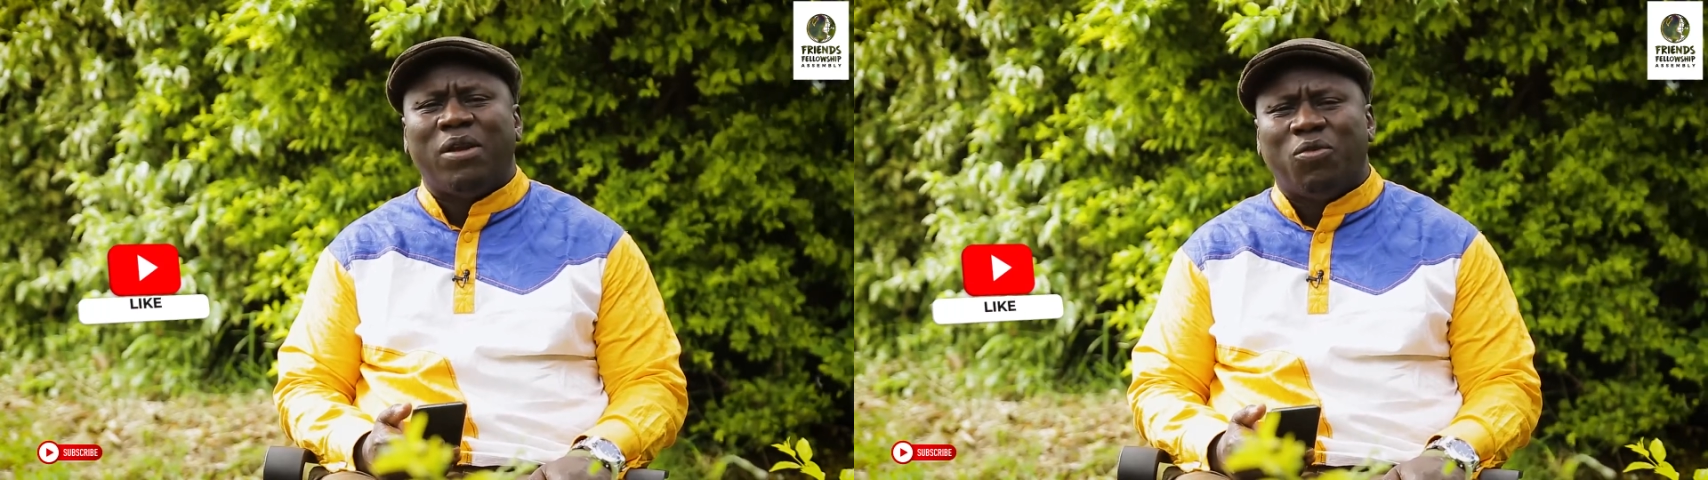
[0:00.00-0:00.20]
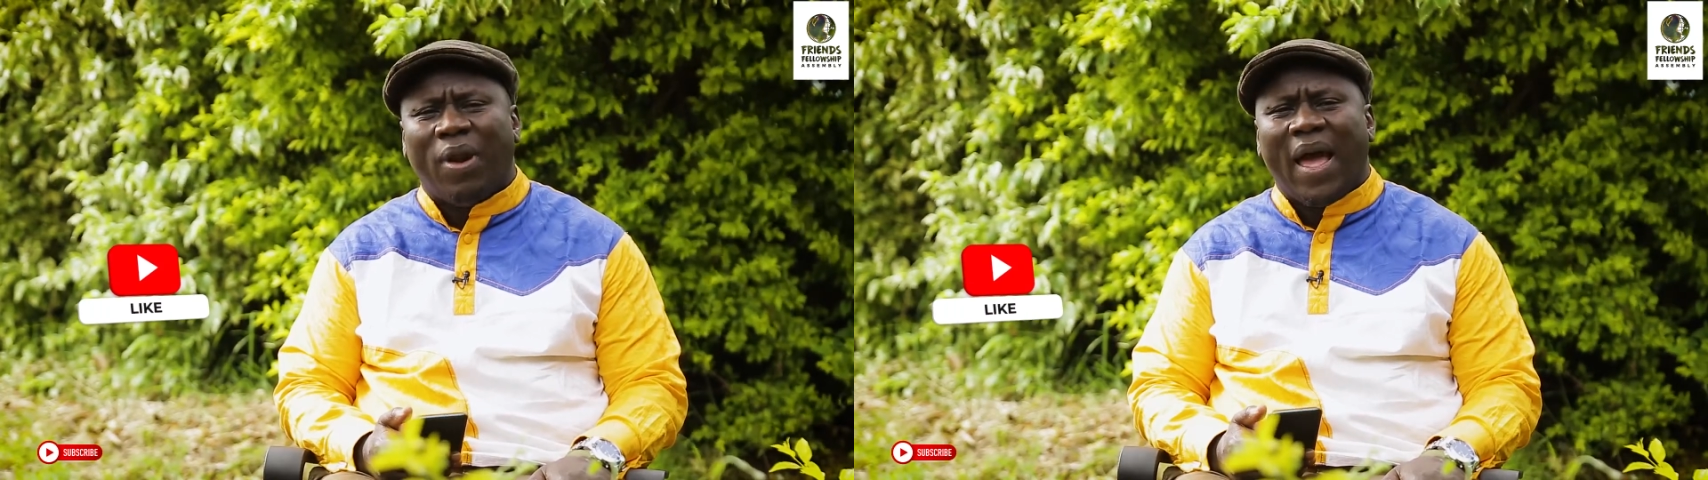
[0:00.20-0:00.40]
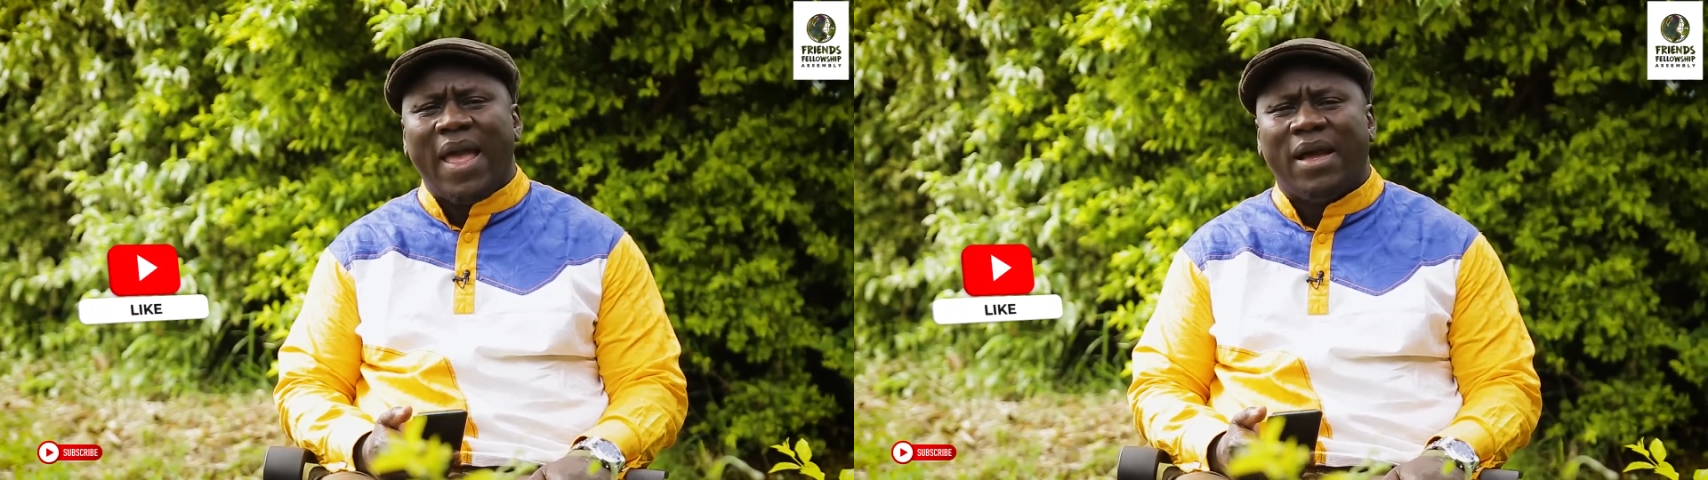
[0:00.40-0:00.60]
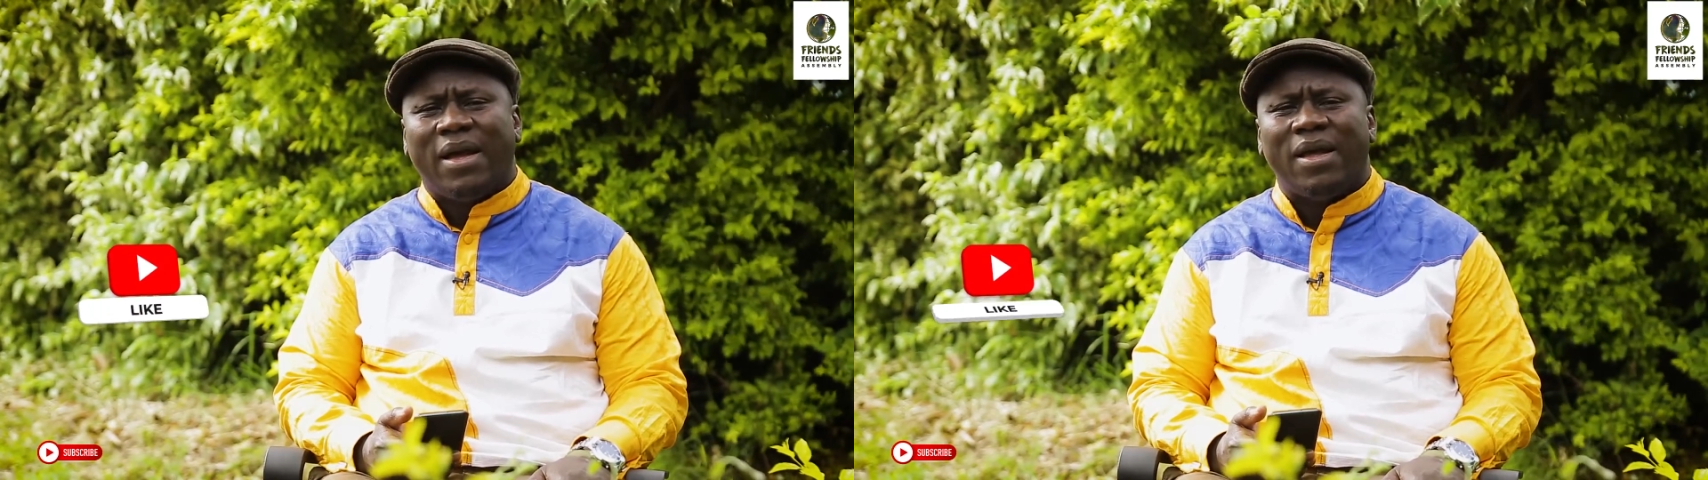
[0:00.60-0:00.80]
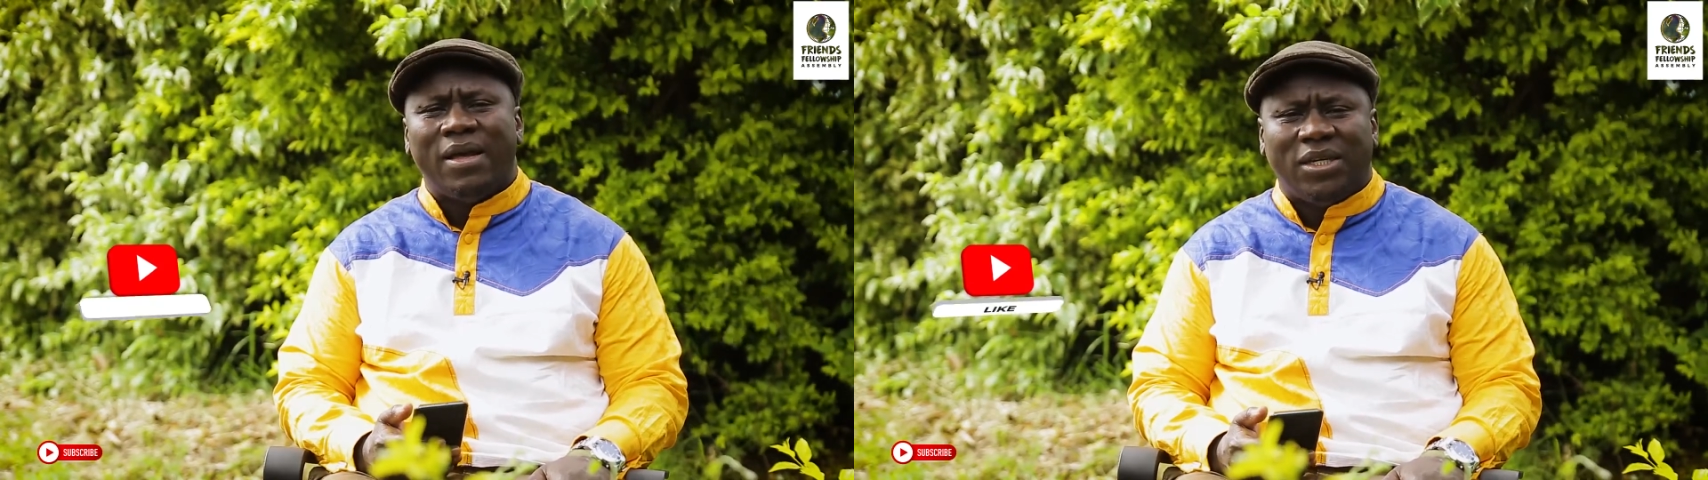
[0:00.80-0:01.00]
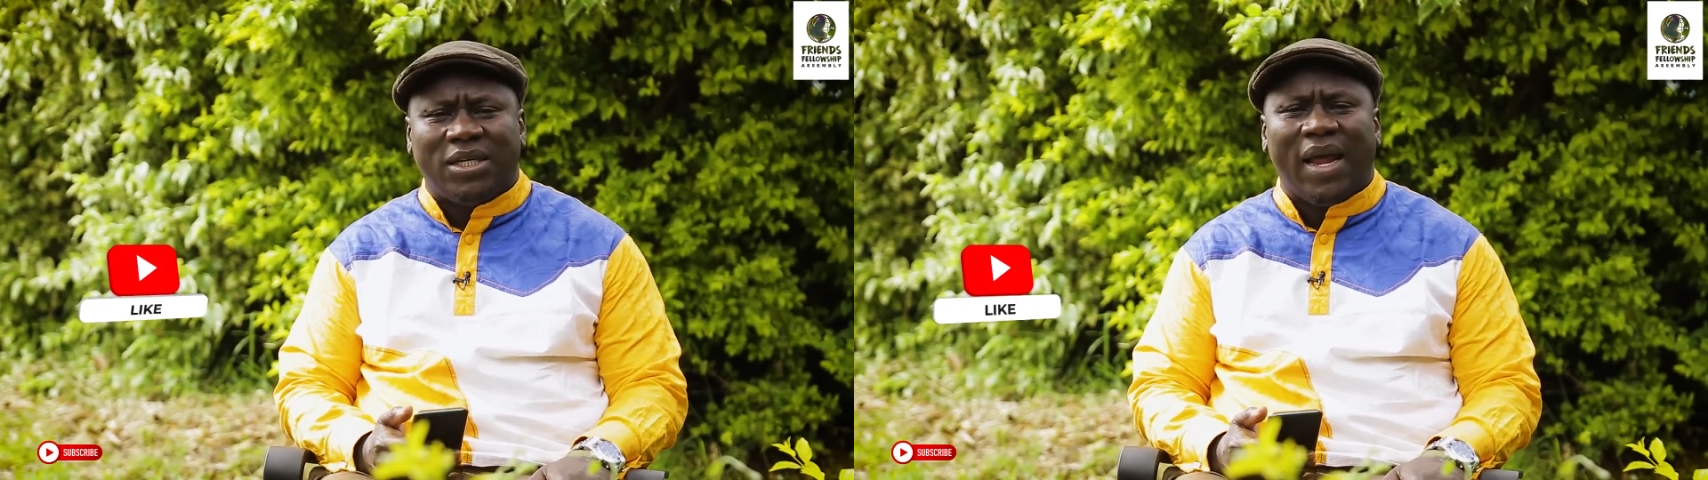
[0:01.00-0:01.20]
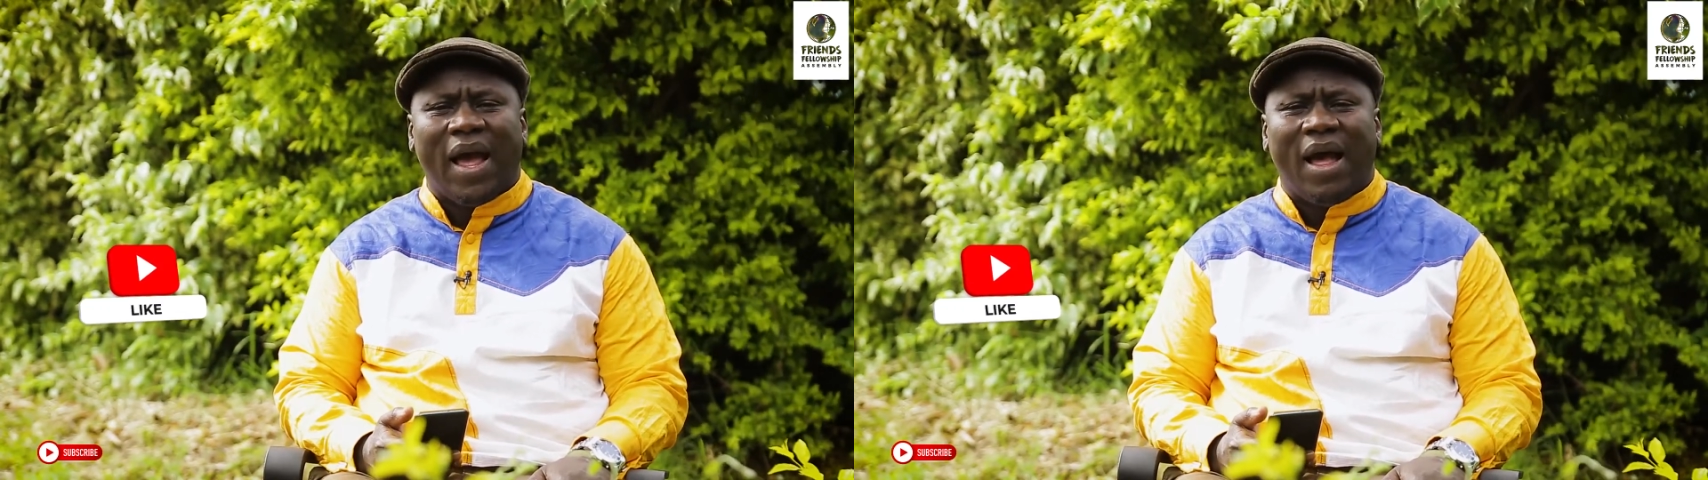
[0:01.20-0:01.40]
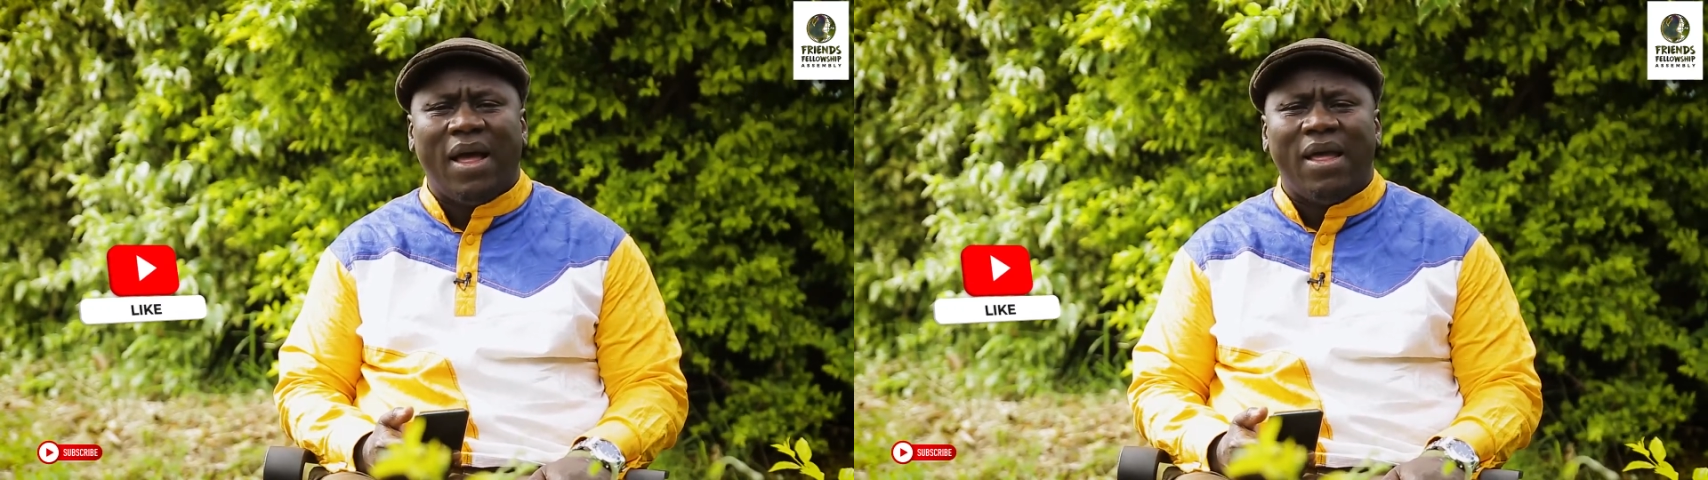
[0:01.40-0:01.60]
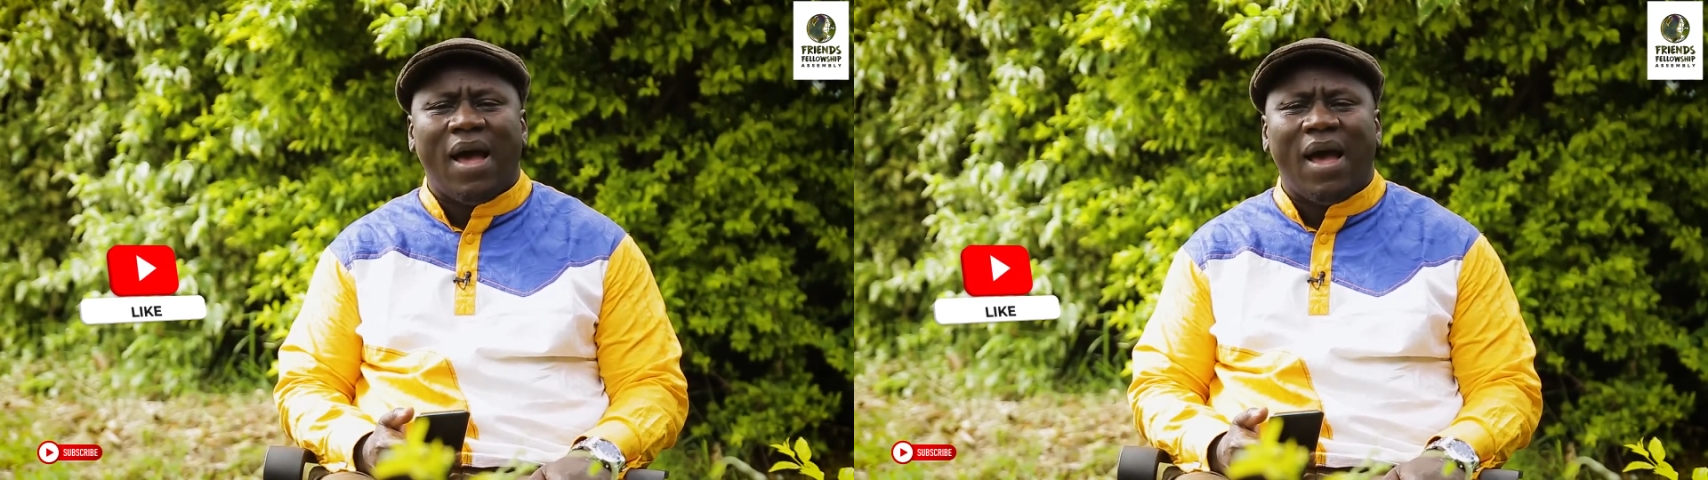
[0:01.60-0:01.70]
to like, share,